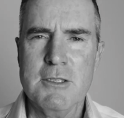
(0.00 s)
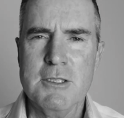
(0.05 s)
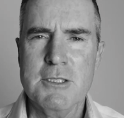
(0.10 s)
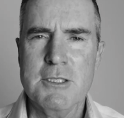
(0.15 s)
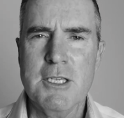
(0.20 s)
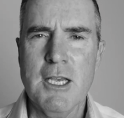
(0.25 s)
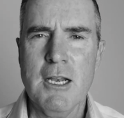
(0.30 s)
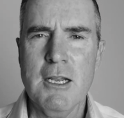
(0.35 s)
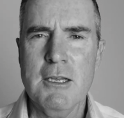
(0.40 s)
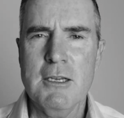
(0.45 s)

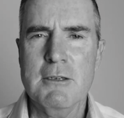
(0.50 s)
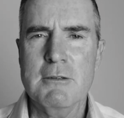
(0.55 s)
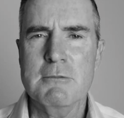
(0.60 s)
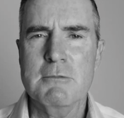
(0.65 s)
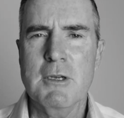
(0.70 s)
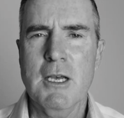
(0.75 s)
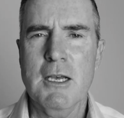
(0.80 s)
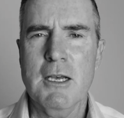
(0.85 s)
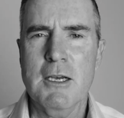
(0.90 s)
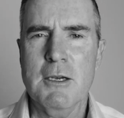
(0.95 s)
seller
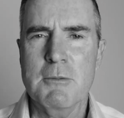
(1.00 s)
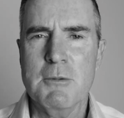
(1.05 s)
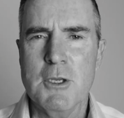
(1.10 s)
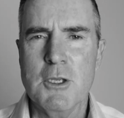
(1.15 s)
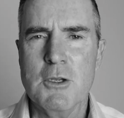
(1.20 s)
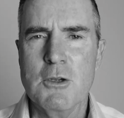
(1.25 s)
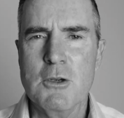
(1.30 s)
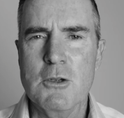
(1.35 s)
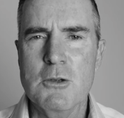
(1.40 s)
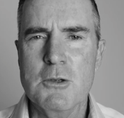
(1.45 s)

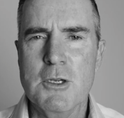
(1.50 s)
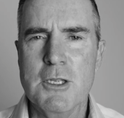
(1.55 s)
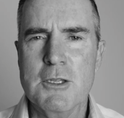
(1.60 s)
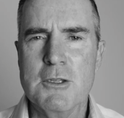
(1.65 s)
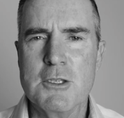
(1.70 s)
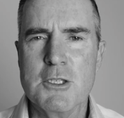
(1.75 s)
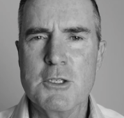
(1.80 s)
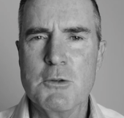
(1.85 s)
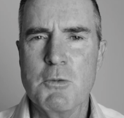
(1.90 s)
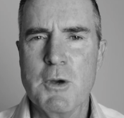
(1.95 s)
including
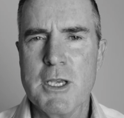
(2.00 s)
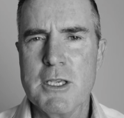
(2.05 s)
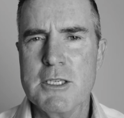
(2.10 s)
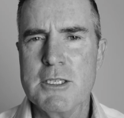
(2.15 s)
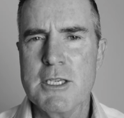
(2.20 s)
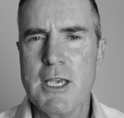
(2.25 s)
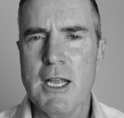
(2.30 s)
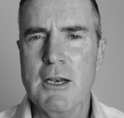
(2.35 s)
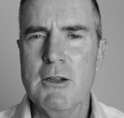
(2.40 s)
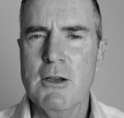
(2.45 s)
the swing
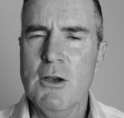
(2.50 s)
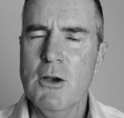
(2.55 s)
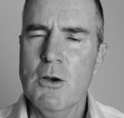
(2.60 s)
set,